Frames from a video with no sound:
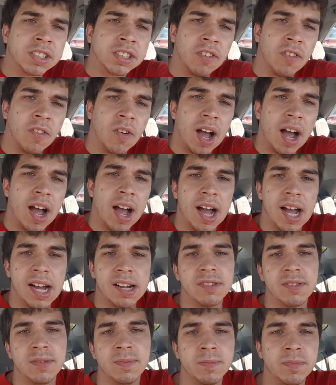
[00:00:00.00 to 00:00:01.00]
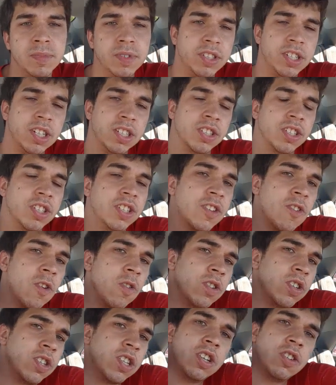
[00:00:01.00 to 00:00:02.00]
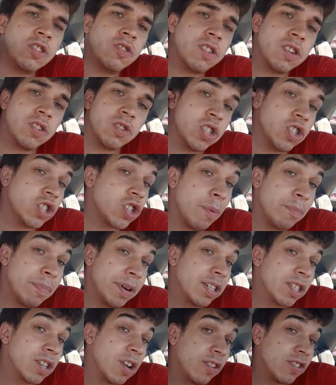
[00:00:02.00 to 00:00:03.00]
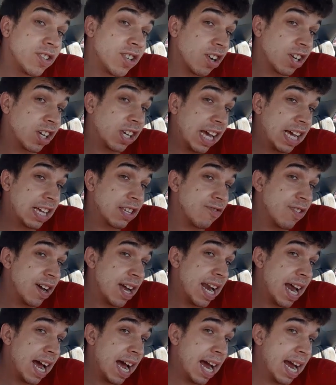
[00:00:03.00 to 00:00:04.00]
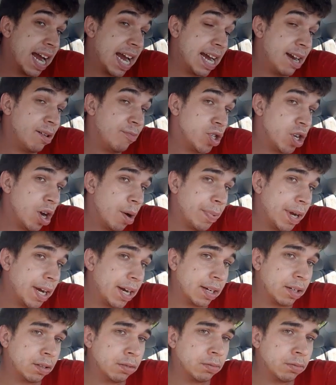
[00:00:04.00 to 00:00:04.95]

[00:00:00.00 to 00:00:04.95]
so I'm just going to go shopping, so I will talk to you guys when I am shopping.